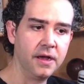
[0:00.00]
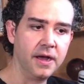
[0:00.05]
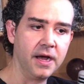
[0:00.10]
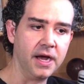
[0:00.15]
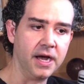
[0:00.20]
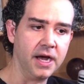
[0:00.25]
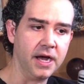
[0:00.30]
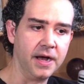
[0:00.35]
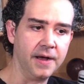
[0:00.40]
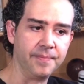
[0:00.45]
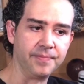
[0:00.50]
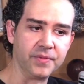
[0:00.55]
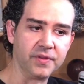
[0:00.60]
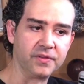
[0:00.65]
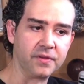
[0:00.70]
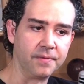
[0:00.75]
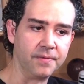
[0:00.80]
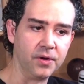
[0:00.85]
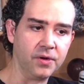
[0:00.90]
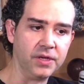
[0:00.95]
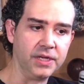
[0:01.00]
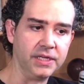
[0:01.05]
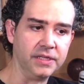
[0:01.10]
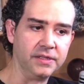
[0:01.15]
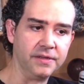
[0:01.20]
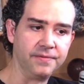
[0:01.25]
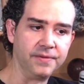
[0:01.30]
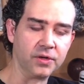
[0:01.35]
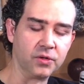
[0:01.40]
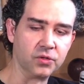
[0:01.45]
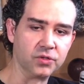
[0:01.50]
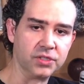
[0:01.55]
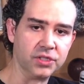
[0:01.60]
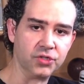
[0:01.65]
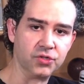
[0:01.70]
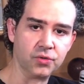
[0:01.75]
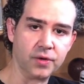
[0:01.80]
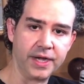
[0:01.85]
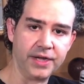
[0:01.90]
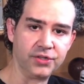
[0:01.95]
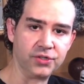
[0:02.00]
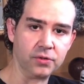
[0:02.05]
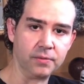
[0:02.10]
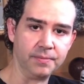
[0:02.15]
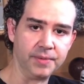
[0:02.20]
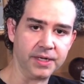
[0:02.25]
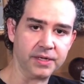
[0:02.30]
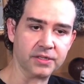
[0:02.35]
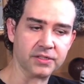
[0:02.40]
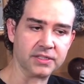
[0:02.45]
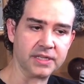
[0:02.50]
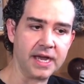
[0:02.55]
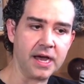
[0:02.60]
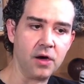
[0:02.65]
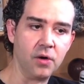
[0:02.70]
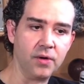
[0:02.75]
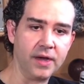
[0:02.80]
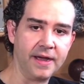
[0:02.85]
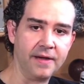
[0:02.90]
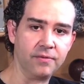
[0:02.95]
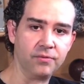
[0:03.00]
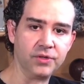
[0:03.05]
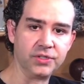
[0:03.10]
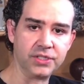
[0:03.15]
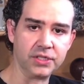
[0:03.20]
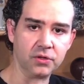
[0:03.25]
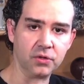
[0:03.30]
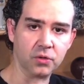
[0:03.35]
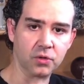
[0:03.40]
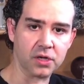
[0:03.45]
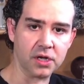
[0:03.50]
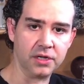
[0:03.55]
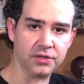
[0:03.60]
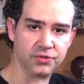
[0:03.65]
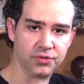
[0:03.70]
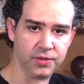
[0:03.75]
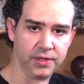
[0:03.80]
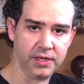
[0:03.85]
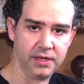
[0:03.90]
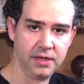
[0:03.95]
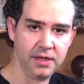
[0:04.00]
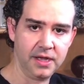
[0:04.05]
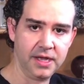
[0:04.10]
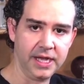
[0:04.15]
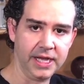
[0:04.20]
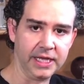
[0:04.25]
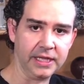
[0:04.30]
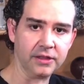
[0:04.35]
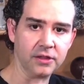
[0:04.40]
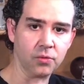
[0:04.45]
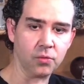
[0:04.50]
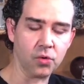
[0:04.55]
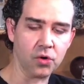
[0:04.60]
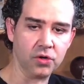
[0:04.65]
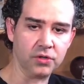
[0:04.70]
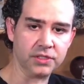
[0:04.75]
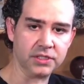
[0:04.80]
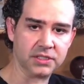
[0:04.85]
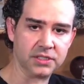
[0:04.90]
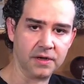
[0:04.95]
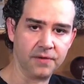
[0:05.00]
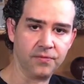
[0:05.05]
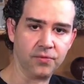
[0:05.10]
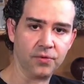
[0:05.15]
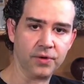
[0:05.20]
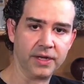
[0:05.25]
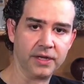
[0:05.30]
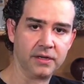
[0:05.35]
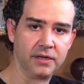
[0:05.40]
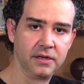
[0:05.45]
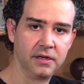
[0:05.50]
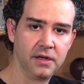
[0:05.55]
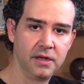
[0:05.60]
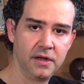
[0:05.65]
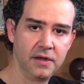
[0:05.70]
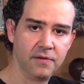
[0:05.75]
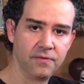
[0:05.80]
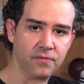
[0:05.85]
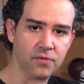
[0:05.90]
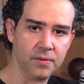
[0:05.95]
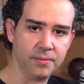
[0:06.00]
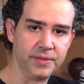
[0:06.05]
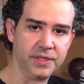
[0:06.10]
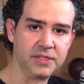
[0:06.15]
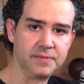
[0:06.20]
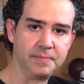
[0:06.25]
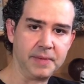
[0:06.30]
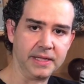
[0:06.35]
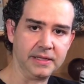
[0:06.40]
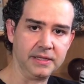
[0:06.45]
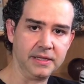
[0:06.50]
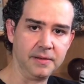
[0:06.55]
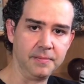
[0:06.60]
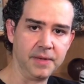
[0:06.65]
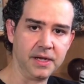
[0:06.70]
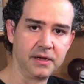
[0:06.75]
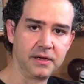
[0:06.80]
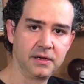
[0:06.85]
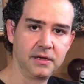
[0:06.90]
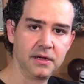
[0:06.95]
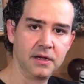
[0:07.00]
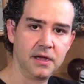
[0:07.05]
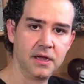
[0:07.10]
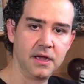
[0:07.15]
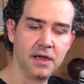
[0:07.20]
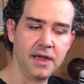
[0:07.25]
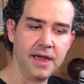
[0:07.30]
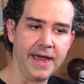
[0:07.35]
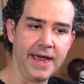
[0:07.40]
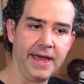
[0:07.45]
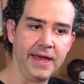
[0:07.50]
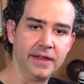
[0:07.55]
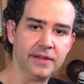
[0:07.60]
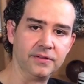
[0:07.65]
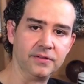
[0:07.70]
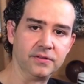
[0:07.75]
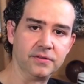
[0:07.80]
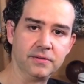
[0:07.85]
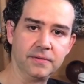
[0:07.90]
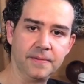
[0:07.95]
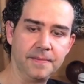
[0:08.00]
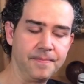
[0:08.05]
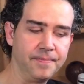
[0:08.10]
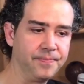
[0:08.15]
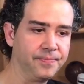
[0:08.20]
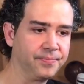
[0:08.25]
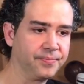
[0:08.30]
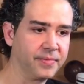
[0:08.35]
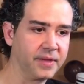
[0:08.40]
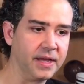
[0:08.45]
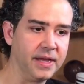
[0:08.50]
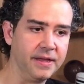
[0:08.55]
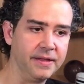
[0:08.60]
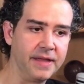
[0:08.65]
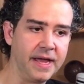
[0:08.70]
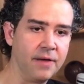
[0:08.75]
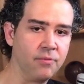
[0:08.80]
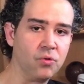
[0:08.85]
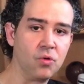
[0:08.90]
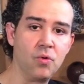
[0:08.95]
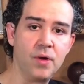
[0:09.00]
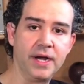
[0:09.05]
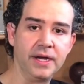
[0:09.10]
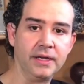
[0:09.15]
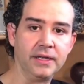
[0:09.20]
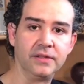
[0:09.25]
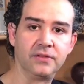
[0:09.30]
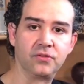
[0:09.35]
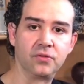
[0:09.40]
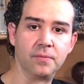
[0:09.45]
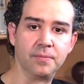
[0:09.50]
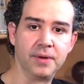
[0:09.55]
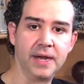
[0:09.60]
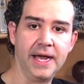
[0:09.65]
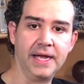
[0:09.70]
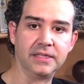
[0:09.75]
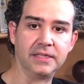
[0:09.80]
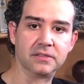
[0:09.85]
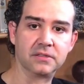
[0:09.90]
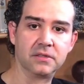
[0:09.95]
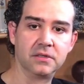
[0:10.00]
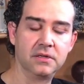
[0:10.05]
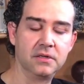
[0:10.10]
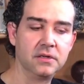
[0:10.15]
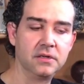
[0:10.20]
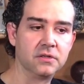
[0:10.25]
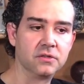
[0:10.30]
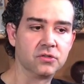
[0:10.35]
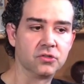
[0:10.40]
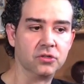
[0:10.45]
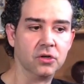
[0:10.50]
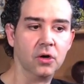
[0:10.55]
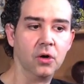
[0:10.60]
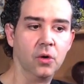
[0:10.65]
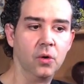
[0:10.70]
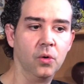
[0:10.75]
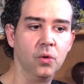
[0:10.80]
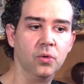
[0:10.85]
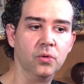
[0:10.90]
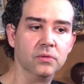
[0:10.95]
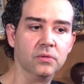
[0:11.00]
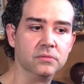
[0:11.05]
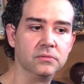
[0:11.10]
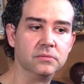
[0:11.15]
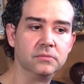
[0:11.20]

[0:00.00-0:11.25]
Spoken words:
It's a very difficult situation because now every single country in the world is suffering from this pandemic, and everyone needs supplies. So